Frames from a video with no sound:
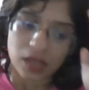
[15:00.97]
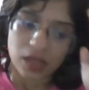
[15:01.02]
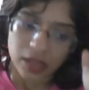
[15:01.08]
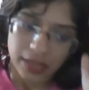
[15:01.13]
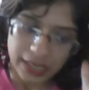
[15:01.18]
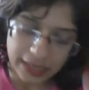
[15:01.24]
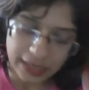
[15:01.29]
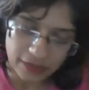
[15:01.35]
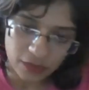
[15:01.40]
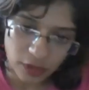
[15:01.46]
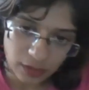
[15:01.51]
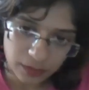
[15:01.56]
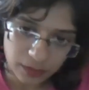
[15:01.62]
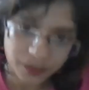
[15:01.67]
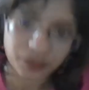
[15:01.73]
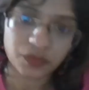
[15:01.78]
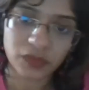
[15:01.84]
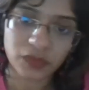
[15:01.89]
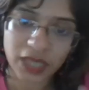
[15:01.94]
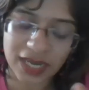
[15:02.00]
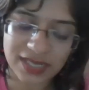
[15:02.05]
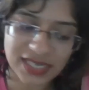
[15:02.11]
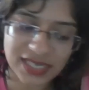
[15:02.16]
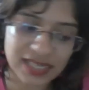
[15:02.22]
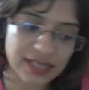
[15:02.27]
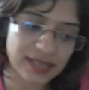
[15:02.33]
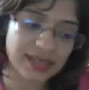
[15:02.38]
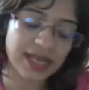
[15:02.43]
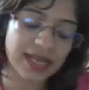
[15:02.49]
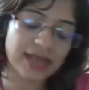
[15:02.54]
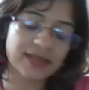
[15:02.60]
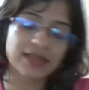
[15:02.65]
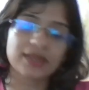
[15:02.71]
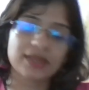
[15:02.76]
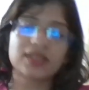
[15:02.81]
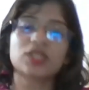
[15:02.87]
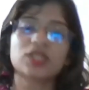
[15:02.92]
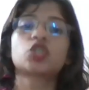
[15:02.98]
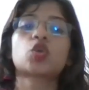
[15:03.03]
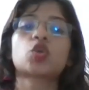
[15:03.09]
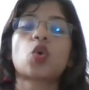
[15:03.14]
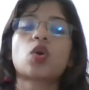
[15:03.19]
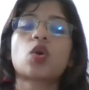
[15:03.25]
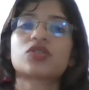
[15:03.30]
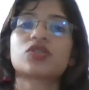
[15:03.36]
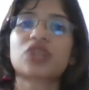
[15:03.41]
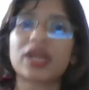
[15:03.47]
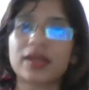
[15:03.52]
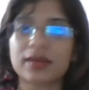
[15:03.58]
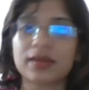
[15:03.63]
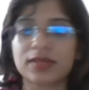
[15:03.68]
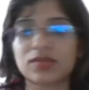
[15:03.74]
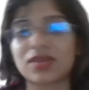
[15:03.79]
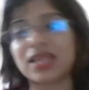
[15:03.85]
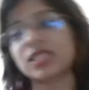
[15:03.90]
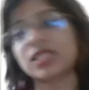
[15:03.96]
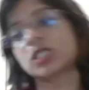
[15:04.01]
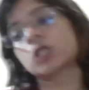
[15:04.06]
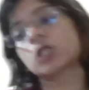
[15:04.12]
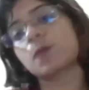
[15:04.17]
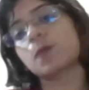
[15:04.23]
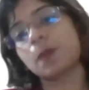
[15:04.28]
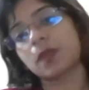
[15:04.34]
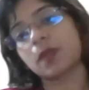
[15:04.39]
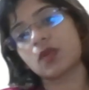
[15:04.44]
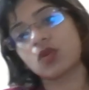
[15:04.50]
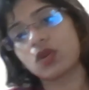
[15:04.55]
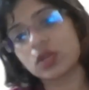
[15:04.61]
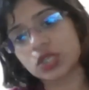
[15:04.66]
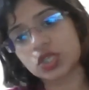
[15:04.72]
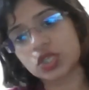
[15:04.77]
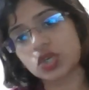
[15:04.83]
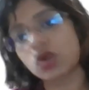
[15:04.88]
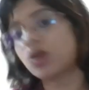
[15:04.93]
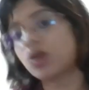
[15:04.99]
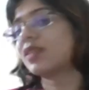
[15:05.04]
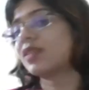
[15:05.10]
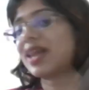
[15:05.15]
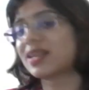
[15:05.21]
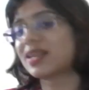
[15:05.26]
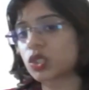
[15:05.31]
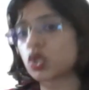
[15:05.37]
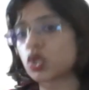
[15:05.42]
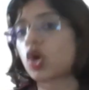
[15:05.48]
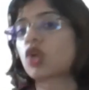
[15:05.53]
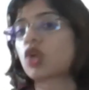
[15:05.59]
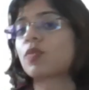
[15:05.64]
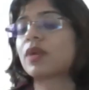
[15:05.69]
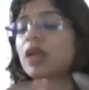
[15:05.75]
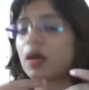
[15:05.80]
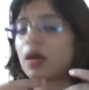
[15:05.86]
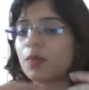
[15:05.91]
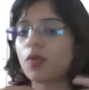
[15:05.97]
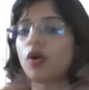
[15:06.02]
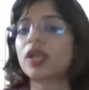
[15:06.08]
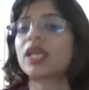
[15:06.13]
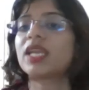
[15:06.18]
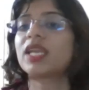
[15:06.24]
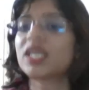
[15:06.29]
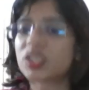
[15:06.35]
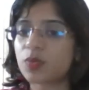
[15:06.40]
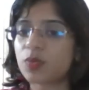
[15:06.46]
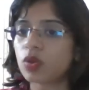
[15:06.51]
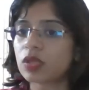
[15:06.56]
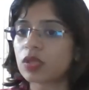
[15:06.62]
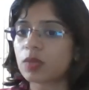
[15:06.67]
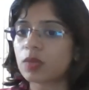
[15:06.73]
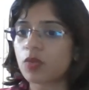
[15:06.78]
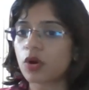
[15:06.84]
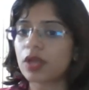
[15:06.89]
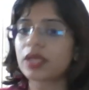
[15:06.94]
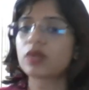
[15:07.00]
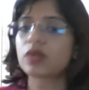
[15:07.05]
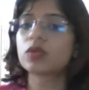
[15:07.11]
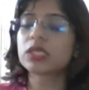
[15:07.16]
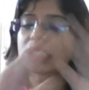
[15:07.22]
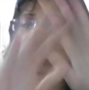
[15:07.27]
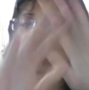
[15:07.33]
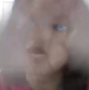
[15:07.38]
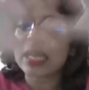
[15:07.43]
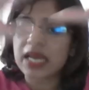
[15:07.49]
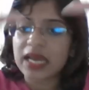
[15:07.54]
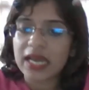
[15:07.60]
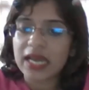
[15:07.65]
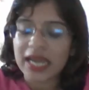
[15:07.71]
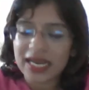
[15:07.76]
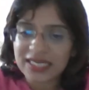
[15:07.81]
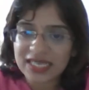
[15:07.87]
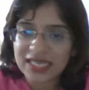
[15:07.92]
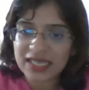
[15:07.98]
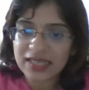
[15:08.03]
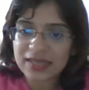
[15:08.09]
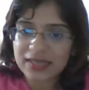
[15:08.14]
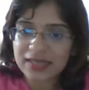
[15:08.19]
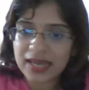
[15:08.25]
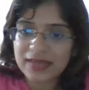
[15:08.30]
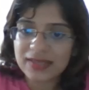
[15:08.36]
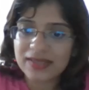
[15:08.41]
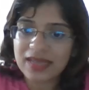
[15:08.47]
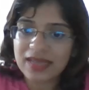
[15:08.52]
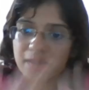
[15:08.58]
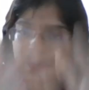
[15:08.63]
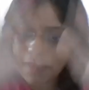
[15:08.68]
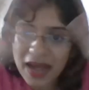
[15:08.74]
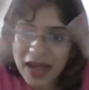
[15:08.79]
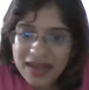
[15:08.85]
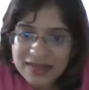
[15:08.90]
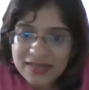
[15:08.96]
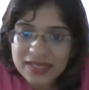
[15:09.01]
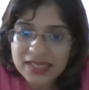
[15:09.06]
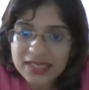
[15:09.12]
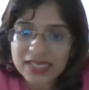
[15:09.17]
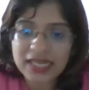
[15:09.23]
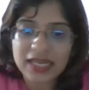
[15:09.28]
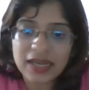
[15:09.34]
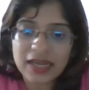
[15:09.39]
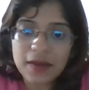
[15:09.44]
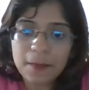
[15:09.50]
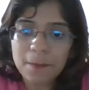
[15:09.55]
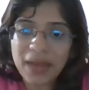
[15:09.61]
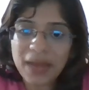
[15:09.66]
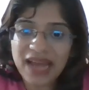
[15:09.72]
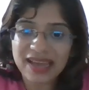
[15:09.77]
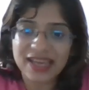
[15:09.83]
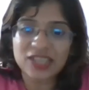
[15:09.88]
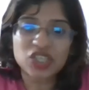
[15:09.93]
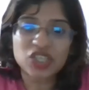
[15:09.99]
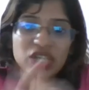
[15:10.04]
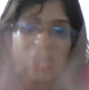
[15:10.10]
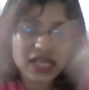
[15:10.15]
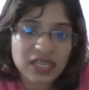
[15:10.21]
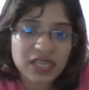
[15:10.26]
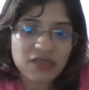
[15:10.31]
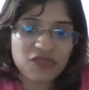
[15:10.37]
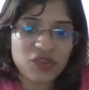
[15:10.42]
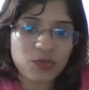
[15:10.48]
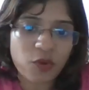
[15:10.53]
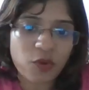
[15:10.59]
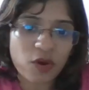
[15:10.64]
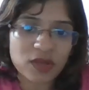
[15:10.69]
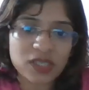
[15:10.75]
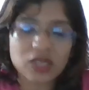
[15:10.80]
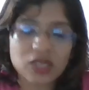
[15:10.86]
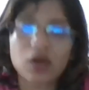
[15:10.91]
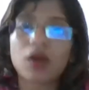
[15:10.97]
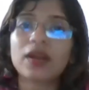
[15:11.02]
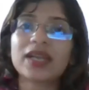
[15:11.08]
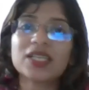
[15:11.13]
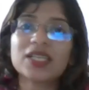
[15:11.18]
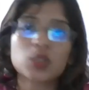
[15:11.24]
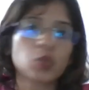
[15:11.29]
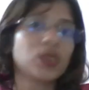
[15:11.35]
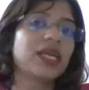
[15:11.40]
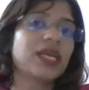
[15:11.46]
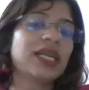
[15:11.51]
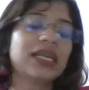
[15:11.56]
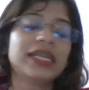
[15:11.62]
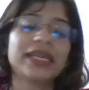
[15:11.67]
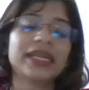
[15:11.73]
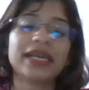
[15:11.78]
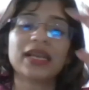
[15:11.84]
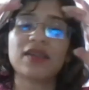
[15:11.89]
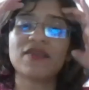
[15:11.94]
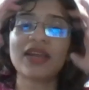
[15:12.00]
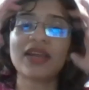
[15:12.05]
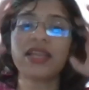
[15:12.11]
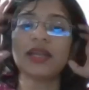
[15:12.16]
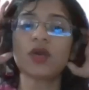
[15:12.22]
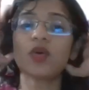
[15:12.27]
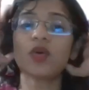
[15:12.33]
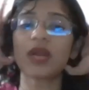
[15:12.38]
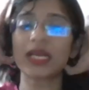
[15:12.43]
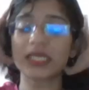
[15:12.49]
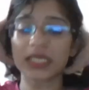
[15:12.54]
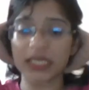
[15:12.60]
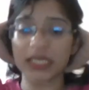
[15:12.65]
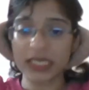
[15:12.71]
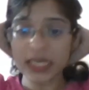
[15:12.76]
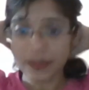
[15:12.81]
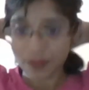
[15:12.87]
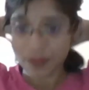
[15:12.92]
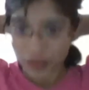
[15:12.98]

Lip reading: Liver, it synthesizes its own triglycerides, cholesterol, that is normal. Our body needs both the molecules. It synthesizes and packs it in a package, in a gift box called as VLDL, very low density